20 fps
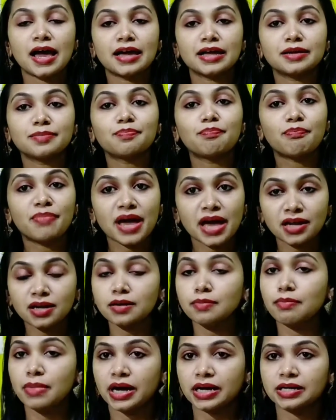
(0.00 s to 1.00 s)
And
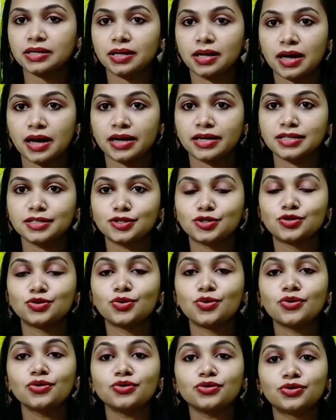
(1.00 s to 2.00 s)
bear in mind
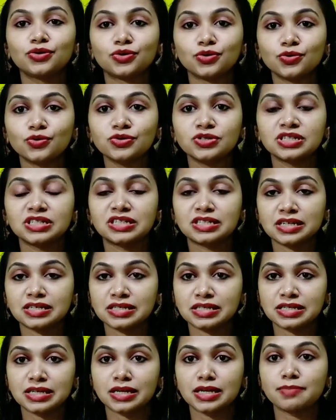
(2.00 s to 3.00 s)
guys, you're going to use the
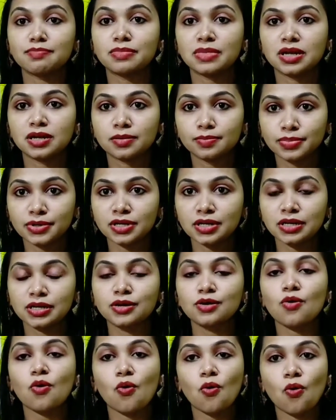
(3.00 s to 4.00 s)
sunscreen
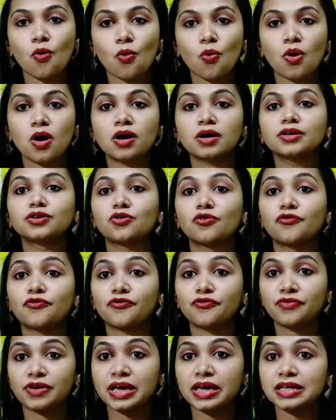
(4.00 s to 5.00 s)
liberally over your
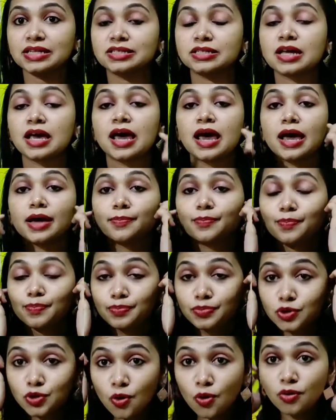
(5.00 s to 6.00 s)
face.
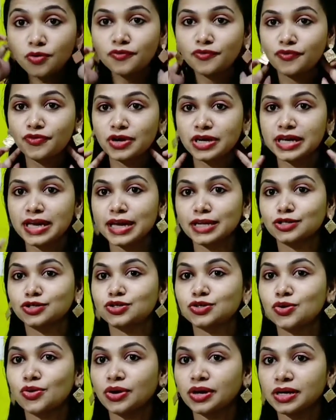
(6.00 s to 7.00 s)
Don't
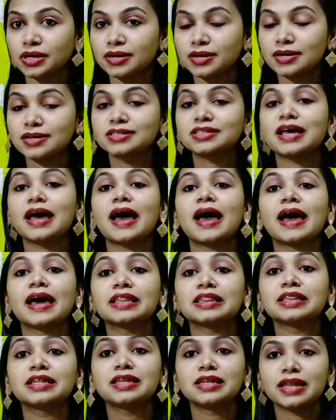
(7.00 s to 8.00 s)
forget your hairs
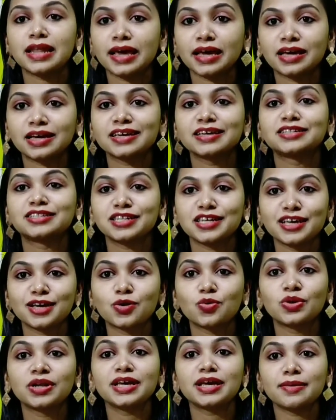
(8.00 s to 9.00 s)
and the neck. It's
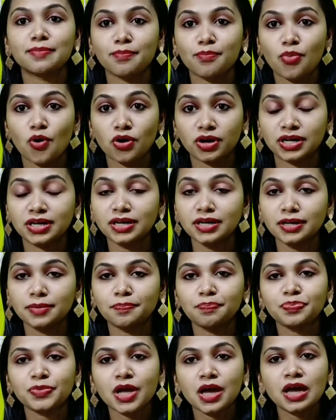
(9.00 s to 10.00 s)
equally
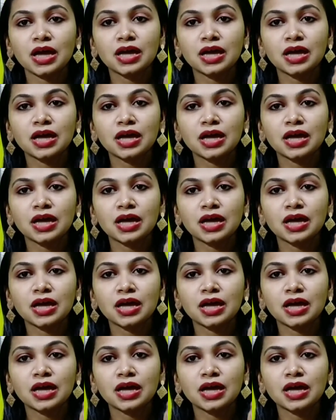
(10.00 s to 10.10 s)
important.